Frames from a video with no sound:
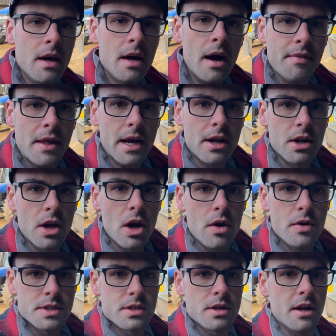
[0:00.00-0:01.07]
and they're going to go
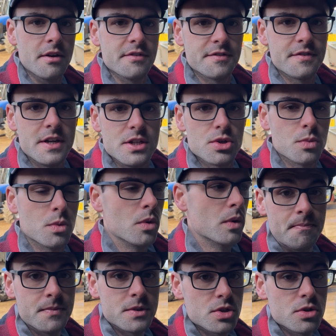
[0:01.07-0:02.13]
as a kind of a feature wall,
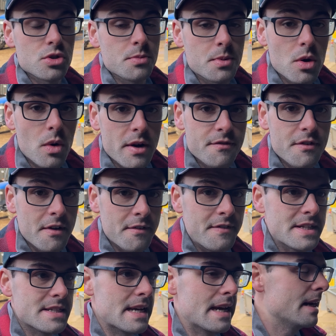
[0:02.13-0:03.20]
so it should be quite fun
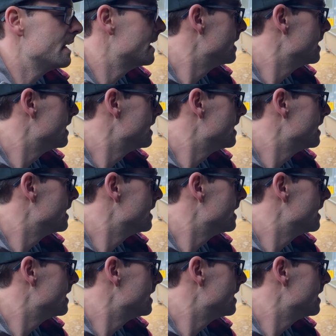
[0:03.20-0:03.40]
fitting it.